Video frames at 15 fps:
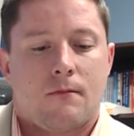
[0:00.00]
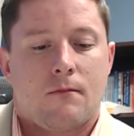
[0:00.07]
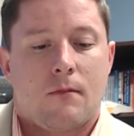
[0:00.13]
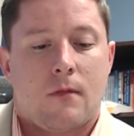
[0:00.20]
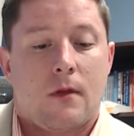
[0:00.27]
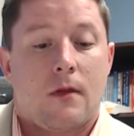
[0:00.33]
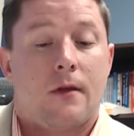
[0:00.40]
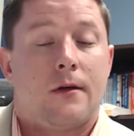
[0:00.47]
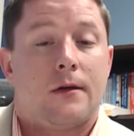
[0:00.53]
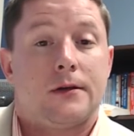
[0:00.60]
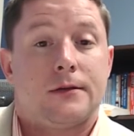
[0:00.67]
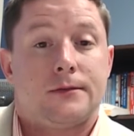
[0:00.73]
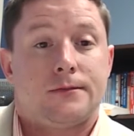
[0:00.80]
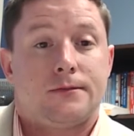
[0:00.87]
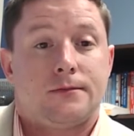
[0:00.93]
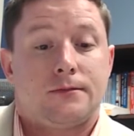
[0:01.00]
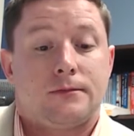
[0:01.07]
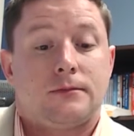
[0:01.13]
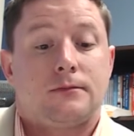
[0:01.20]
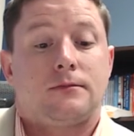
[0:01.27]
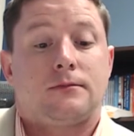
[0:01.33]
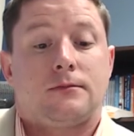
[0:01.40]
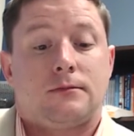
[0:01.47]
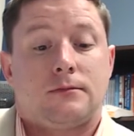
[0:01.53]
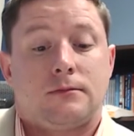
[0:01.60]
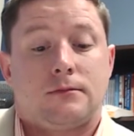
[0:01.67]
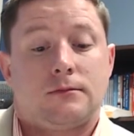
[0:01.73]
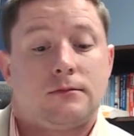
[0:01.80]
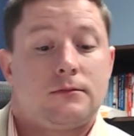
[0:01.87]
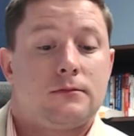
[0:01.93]

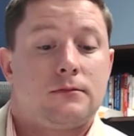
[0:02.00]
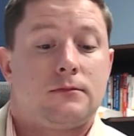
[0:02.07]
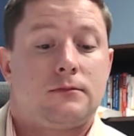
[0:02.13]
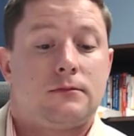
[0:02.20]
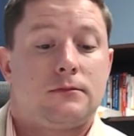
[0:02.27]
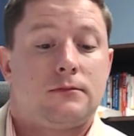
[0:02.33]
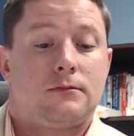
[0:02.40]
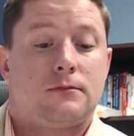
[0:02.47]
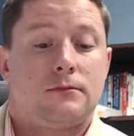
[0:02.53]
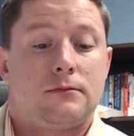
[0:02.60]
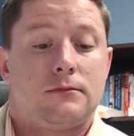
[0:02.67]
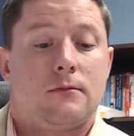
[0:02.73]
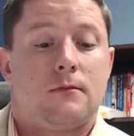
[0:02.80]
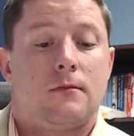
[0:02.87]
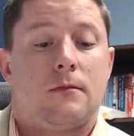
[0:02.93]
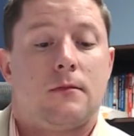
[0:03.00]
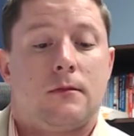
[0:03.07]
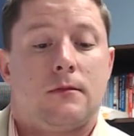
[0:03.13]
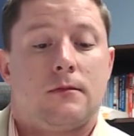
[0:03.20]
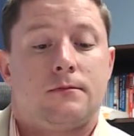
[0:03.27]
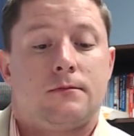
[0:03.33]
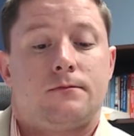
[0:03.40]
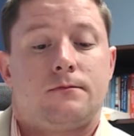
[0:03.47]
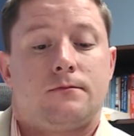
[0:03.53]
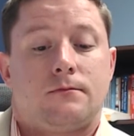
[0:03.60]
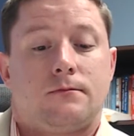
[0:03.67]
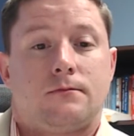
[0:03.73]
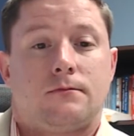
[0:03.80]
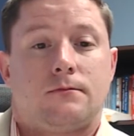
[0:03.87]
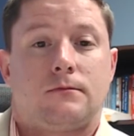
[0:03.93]

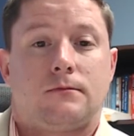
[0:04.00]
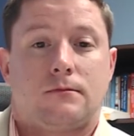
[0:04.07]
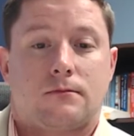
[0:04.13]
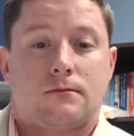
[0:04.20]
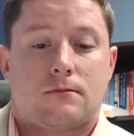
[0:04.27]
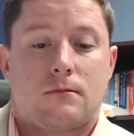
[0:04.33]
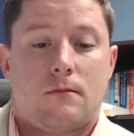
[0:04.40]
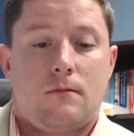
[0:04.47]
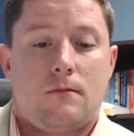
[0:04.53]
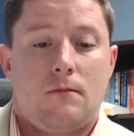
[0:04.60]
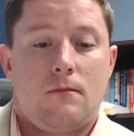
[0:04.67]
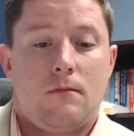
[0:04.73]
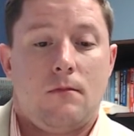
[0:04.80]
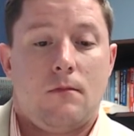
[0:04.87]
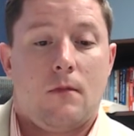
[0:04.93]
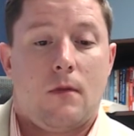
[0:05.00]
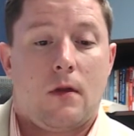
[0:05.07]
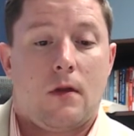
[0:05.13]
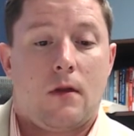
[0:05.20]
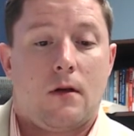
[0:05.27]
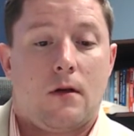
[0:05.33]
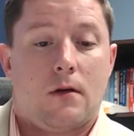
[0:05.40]
The person shown says nothing.